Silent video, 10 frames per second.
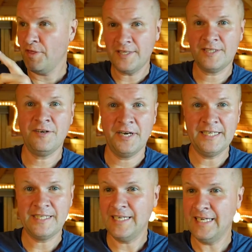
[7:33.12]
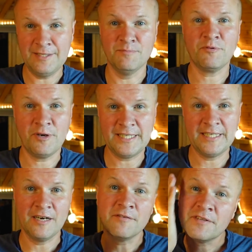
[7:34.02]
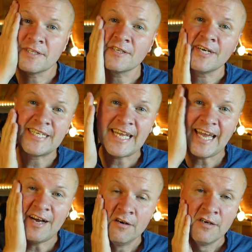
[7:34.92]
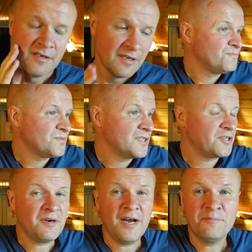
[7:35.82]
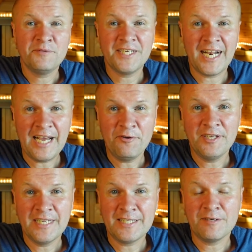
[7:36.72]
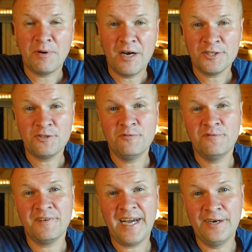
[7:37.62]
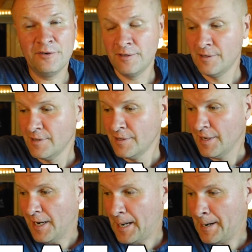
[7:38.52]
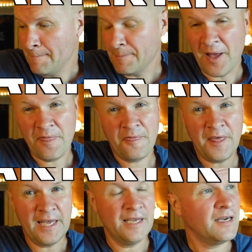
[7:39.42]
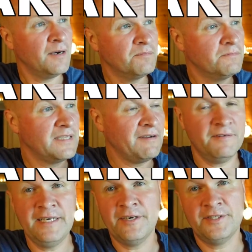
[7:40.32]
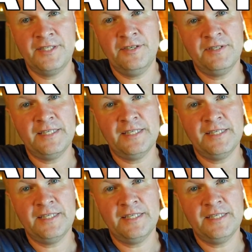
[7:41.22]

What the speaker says: this side isn't bright enough, this side here. So I'm declaring this a partial fail. I think I'm definitely going to use